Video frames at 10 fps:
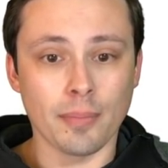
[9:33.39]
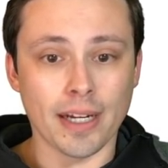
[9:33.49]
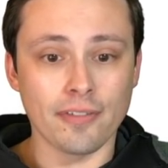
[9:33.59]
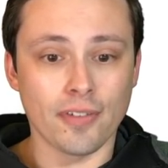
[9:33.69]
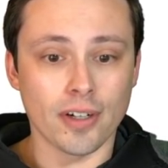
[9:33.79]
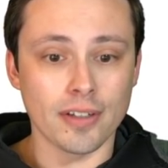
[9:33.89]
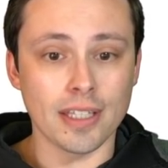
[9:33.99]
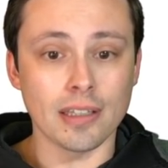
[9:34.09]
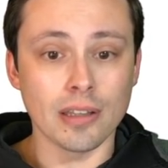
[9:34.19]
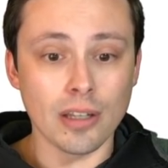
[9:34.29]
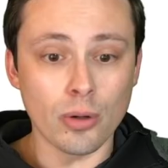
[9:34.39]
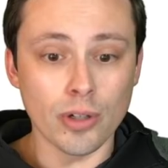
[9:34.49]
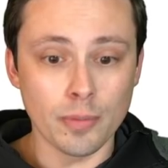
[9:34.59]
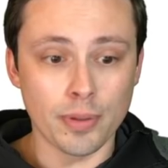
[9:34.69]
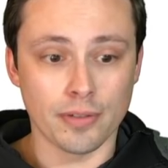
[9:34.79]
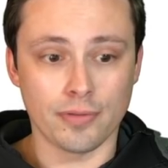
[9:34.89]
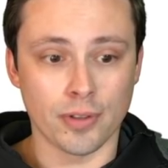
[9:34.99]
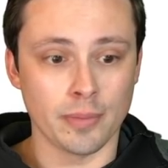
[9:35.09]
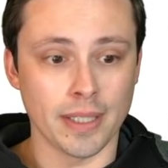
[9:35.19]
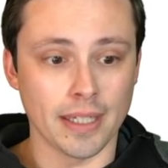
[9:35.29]
by far the lower
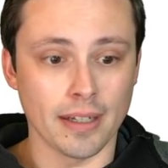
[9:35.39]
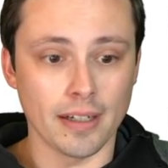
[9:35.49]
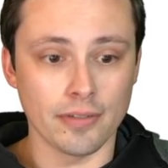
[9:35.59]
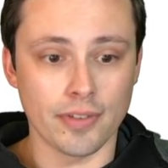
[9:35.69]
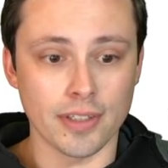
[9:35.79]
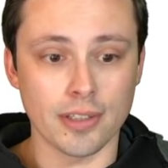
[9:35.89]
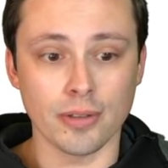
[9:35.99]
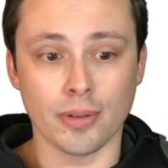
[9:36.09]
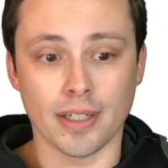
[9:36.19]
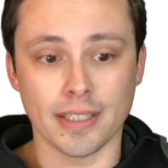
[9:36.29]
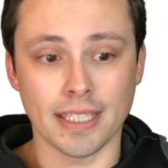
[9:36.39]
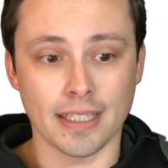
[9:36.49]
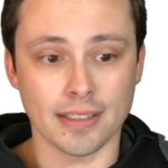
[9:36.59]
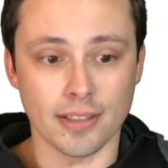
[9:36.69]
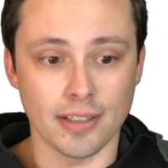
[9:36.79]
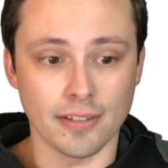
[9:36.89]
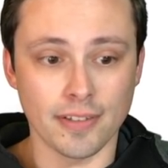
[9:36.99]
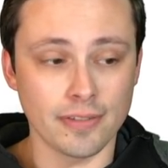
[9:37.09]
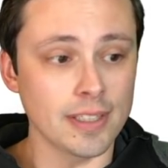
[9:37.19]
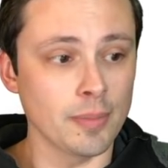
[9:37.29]
performing of the two RTX
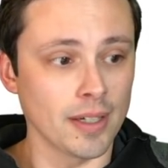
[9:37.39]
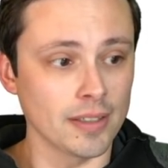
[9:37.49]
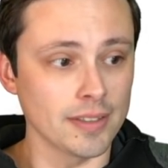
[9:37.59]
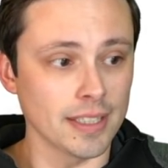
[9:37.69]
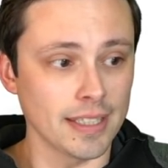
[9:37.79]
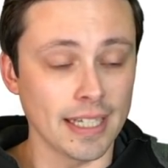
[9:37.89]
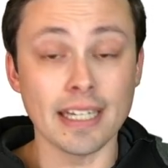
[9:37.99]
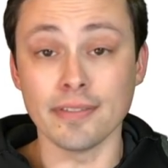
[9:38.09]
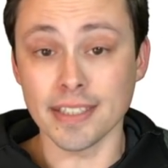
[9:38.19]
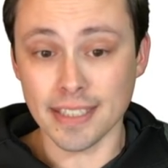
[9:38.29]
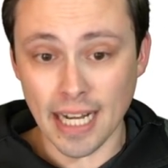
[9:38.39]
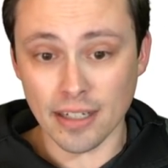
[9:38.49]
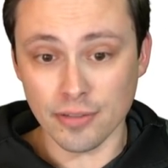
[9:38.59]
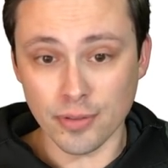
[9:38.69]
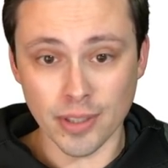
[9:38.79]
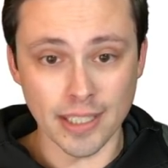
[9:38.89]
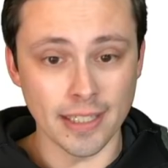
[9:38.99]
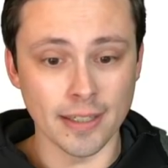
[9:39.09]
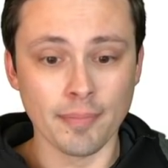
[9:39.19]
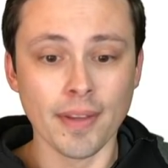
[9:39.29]
3050 models that they gave us data for
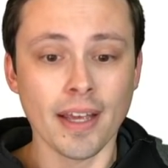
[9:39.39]
here.